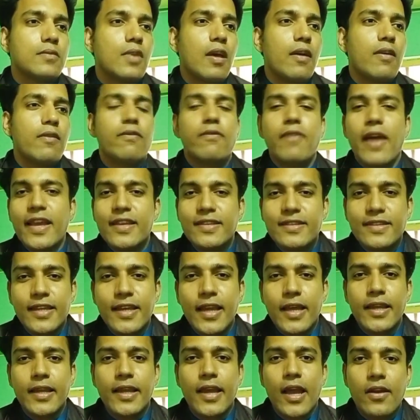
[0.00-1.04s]
facing
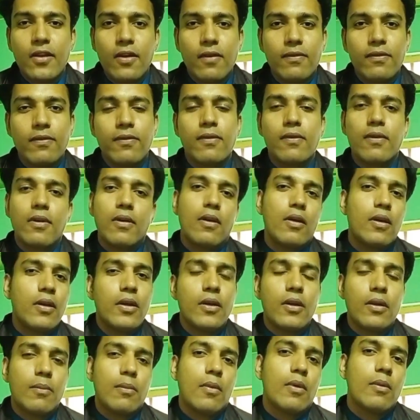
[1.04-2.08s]
any kind of
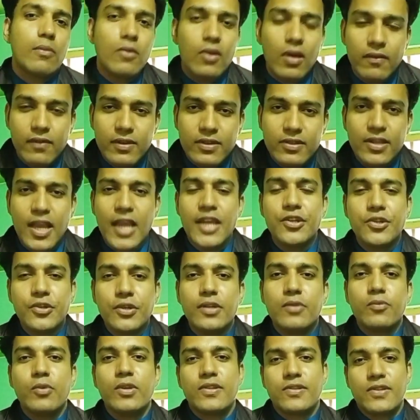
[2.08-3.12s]
conversation
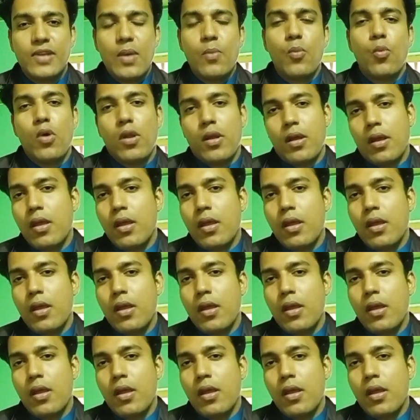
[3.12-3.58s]
with someone.